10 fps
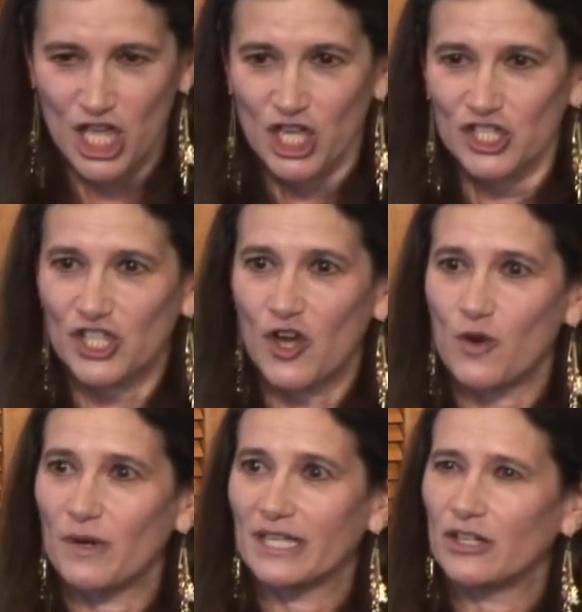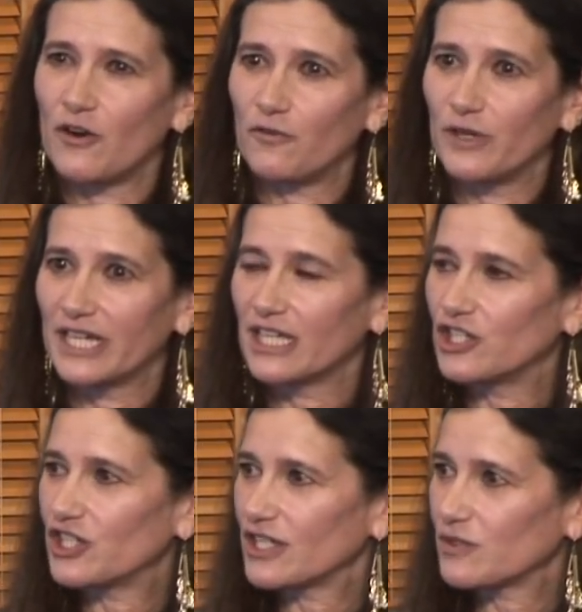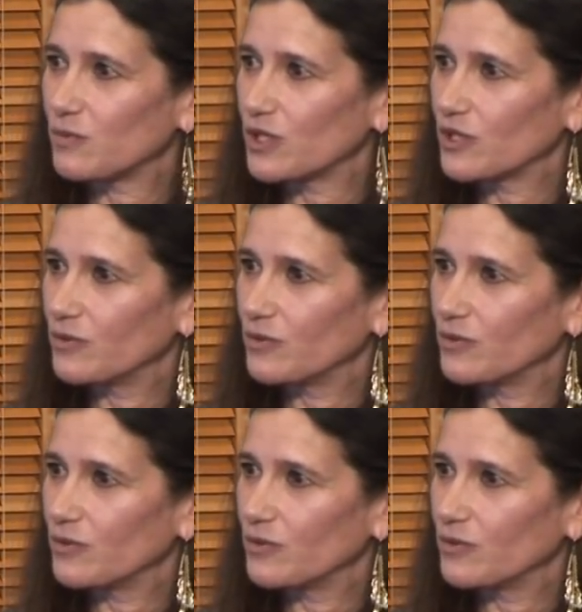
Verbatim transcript: So, you know, if we can just work